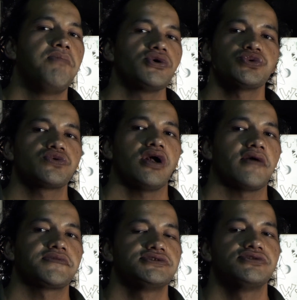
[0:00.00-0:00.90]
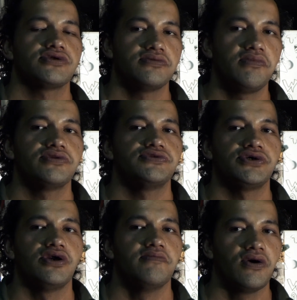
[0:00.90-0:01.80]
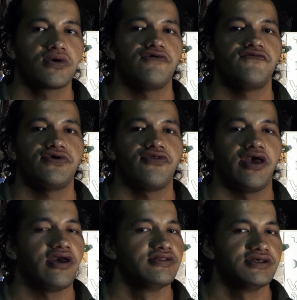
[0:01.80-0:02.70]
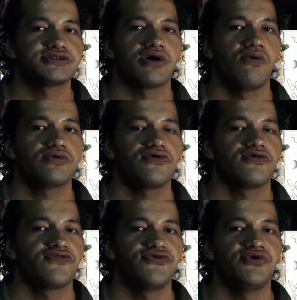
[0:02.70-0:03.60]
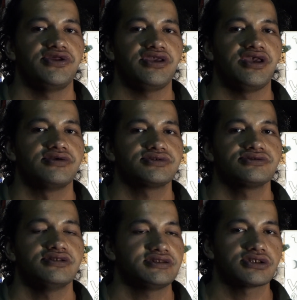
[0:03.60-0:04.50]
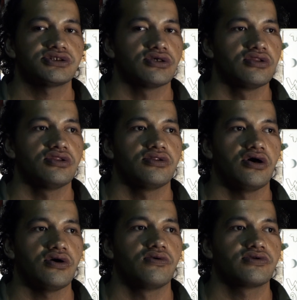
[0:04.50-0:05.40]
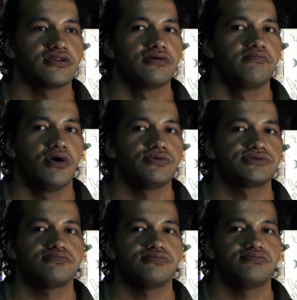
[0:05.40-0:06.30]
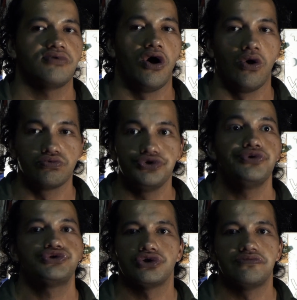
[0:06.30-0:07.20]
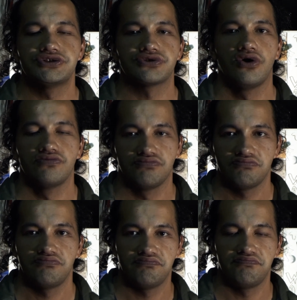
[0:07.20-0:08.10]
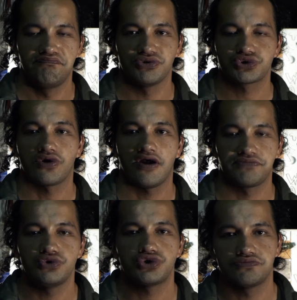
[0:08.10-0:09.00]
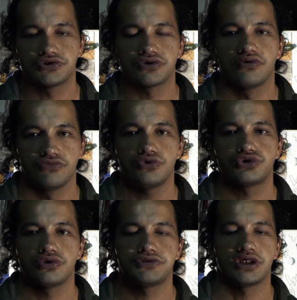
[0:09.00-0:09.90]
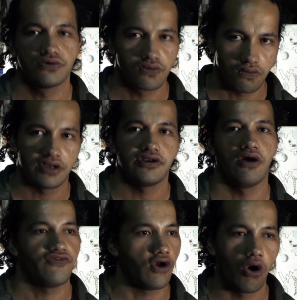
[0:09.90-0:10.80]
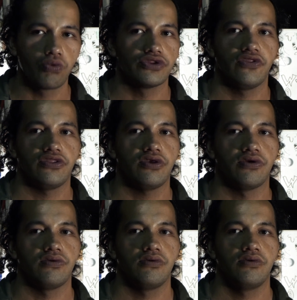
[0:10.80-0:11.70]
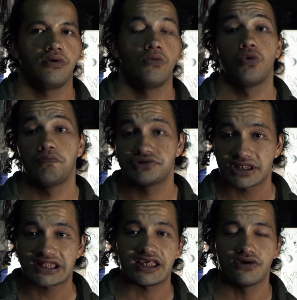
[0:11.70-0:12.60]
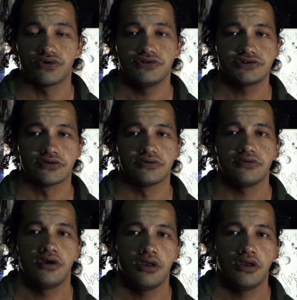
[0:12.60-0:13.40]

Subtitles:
Bushcraft is not a modern term, I'll give you that, and it's older than 30 years. It's actually a lot older than most old YouTubers on, bushcraft YouTubers on YouTube channel right now. They're older than you, or particularly here in New Zealand.